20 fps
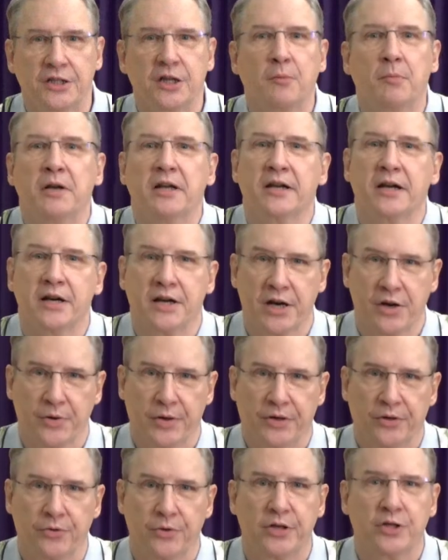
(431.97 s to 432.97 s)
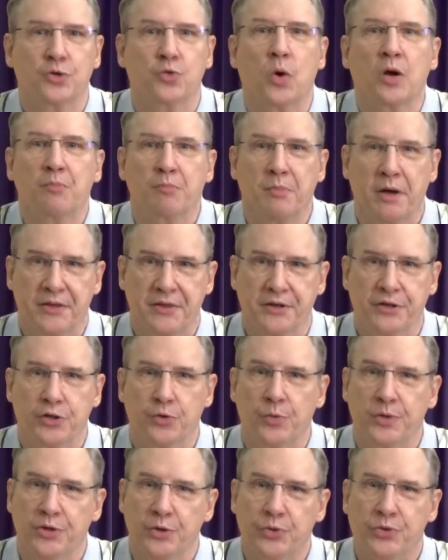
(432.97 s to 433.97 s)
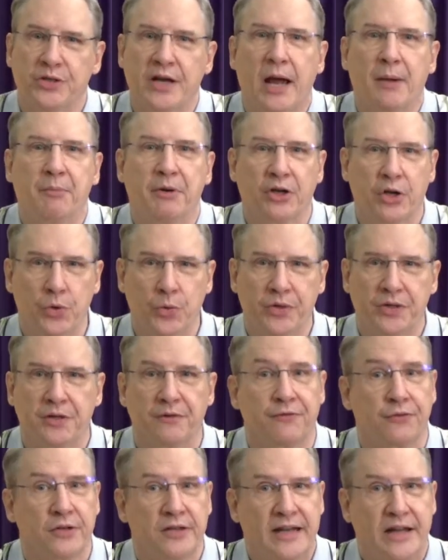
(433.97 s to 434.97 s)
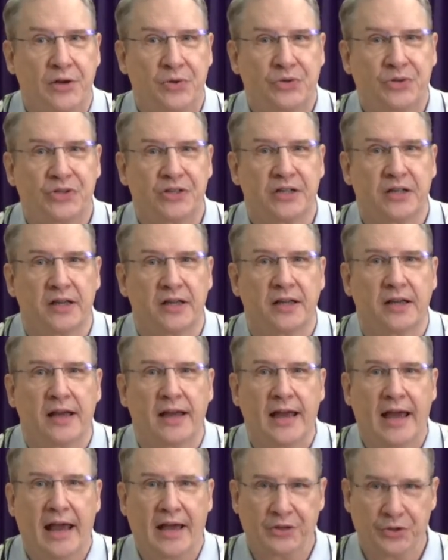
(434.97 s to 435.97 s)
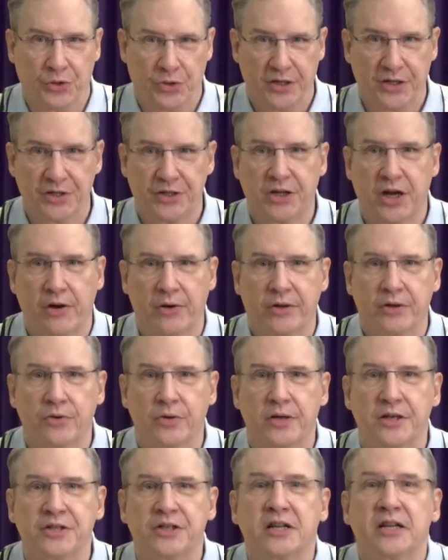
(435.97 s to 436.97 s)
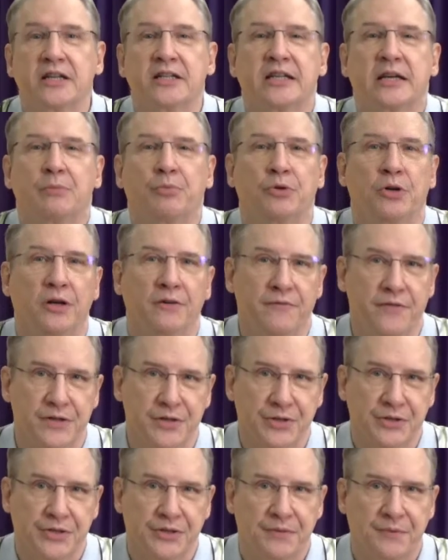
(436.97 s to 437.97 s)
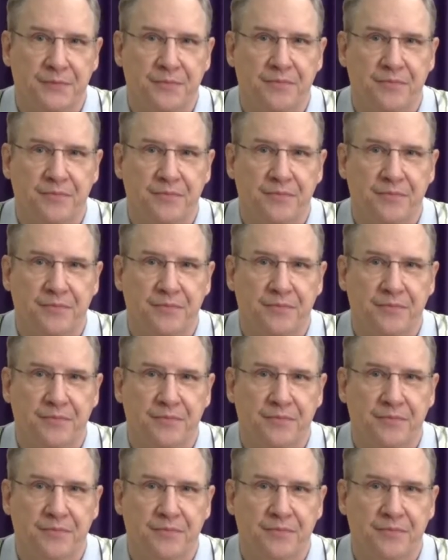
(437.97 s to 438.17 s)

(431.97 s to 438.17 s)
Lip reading: Doubling a character is one method to reduce ambiguity for nouns, and today's character is an example of this.